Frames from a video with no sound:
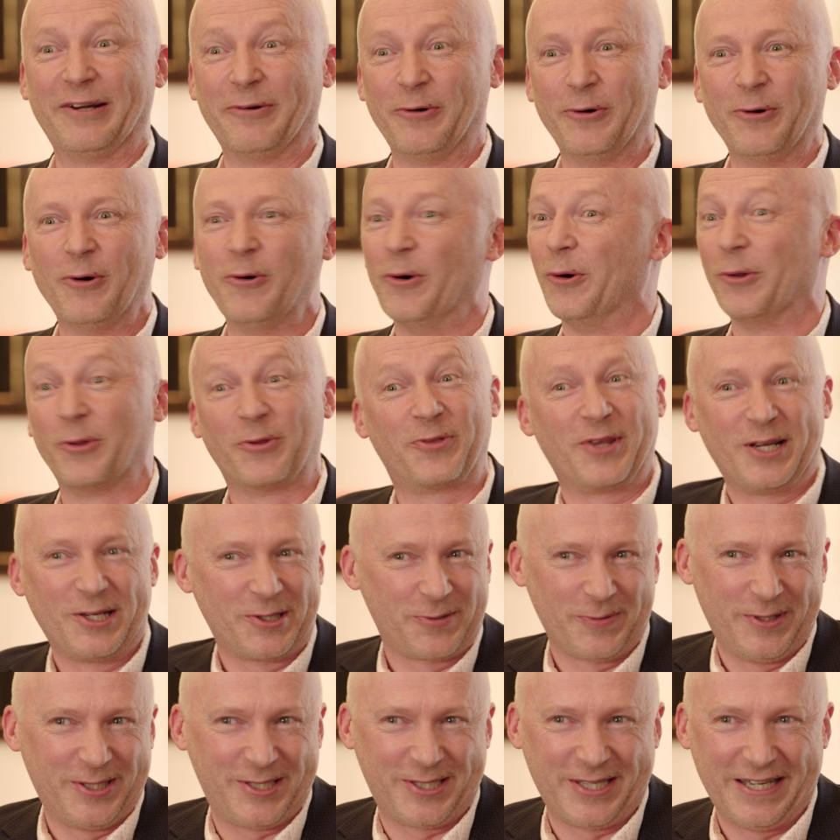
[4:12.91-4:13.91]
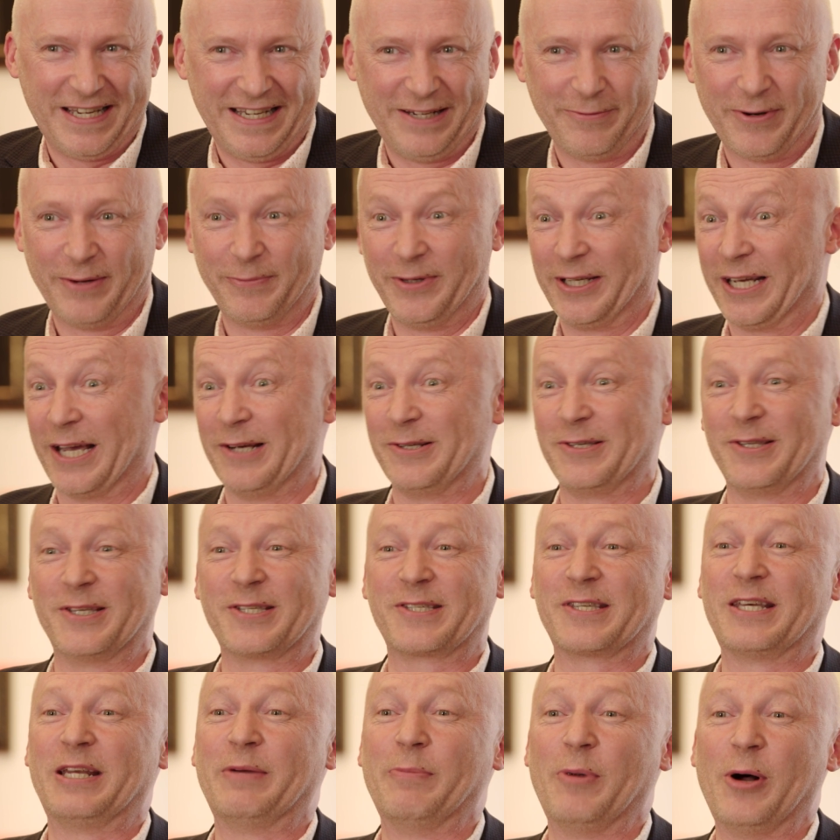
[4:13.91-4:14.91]
all the things we see when we go to the
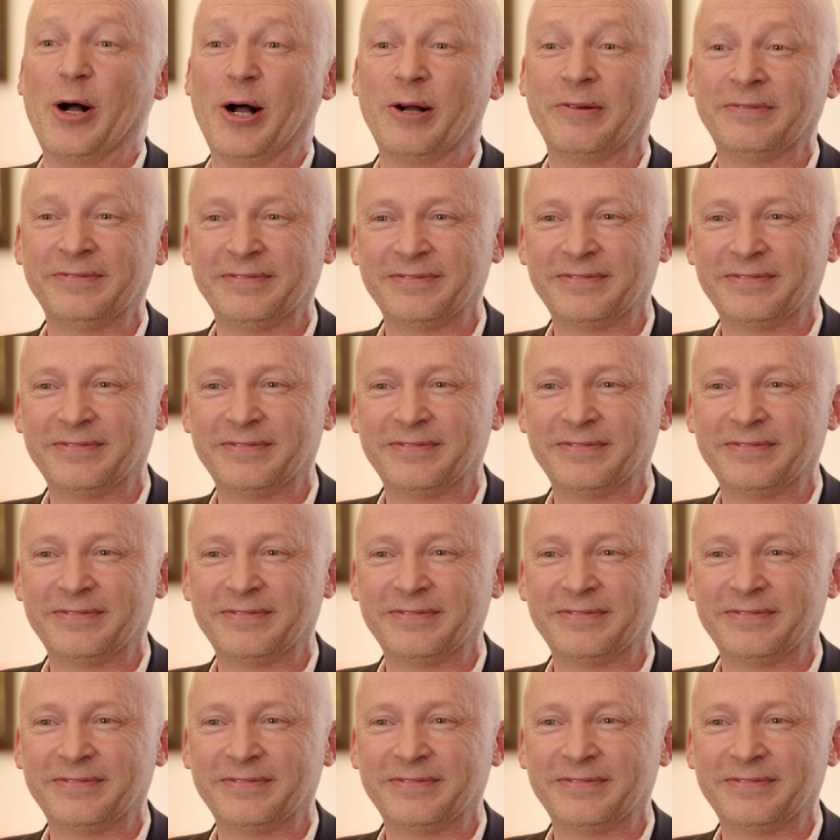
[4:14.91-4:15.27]
cinema?